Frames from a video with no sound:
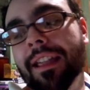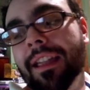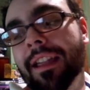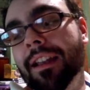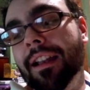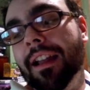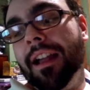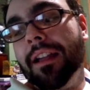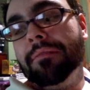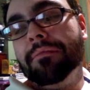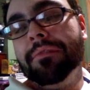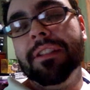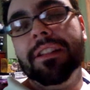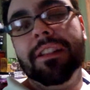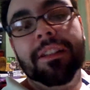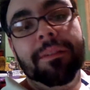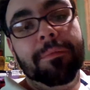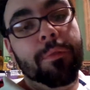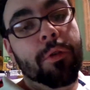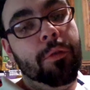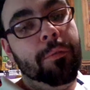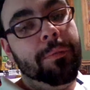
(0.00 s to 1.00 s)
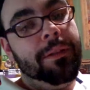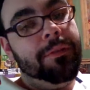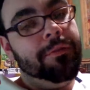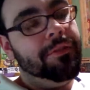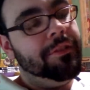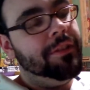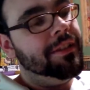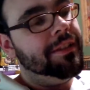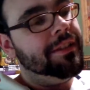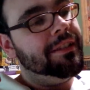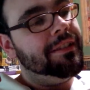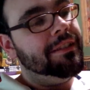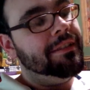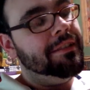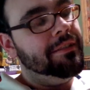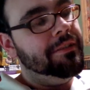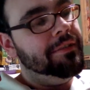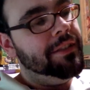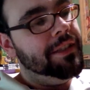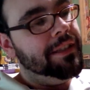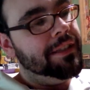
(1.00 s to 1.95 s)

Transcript: And I really am hoping for this